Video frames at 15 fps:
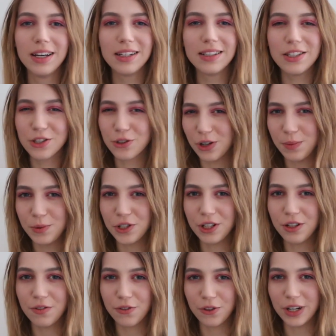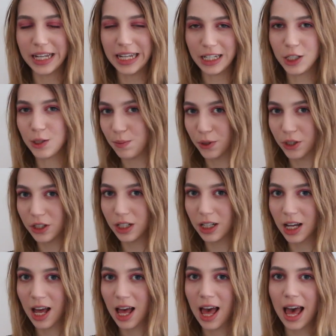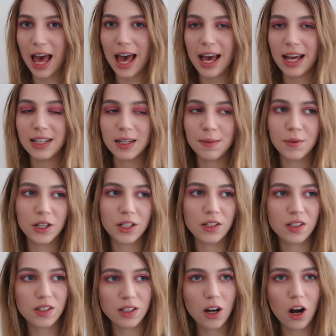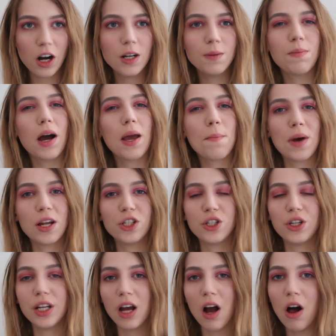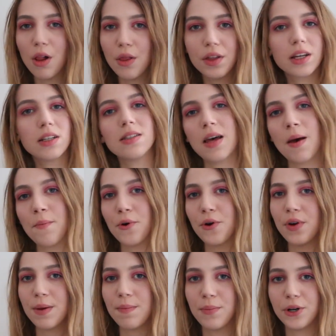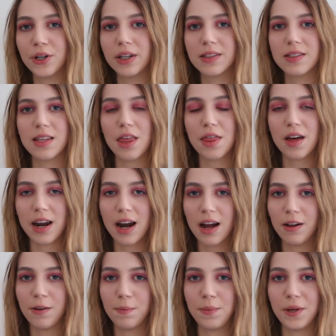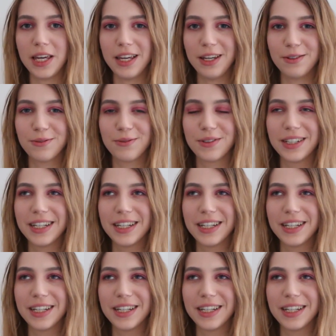description for each book, and I'm gonna start by mentioning all the contemporary books that I'll be